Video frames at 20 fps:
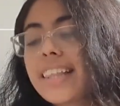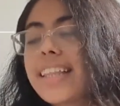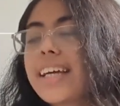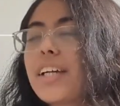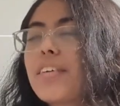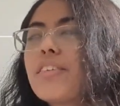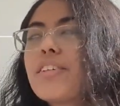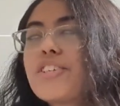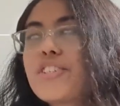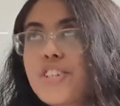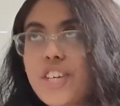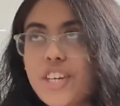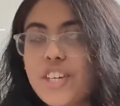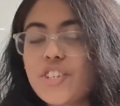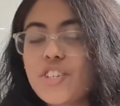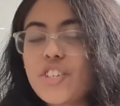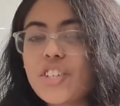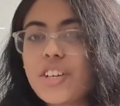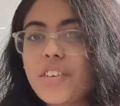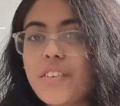that will
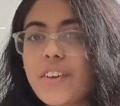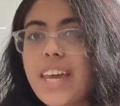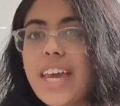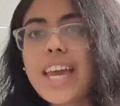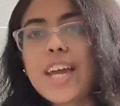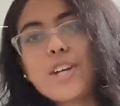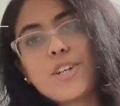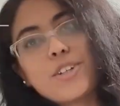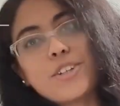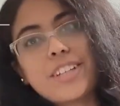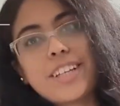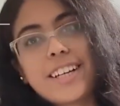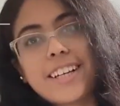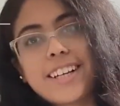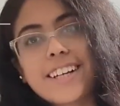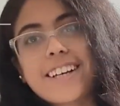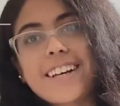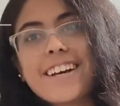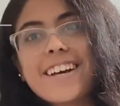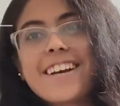change the way you
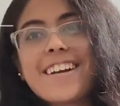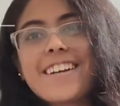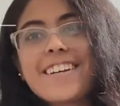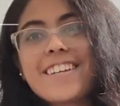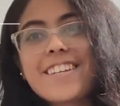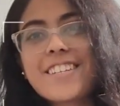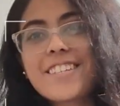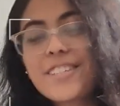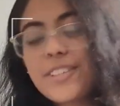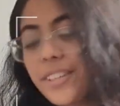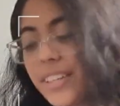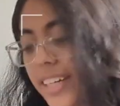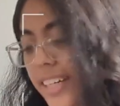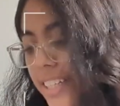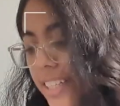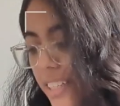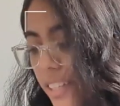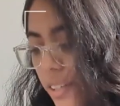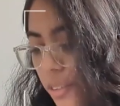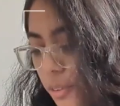think. So
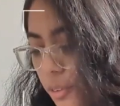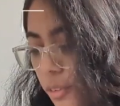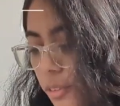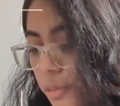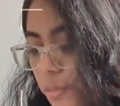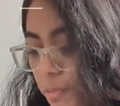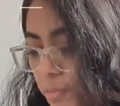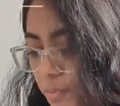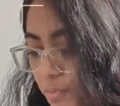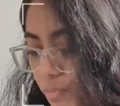let's go.